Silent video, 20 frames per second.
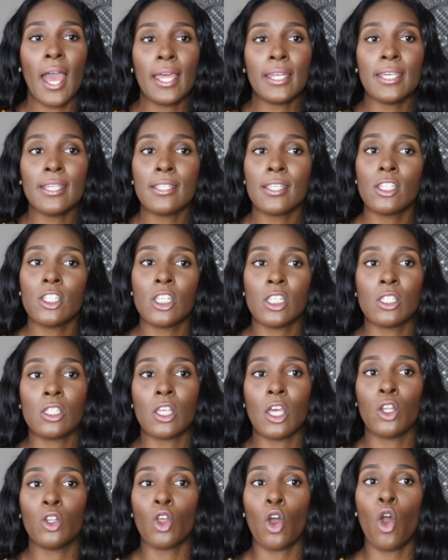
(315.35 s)
I need to
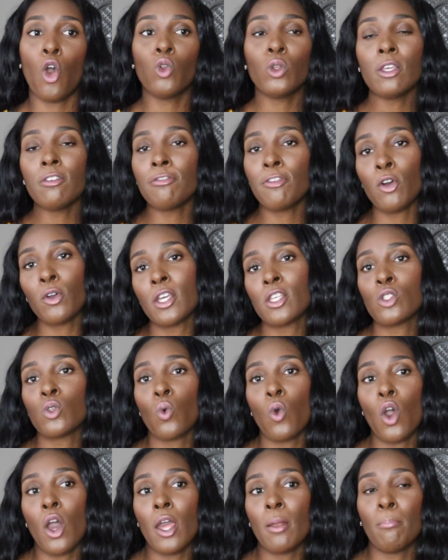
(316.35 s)
just only focus
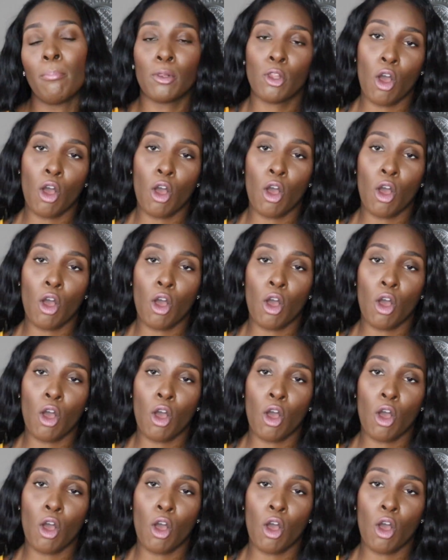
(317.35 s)
on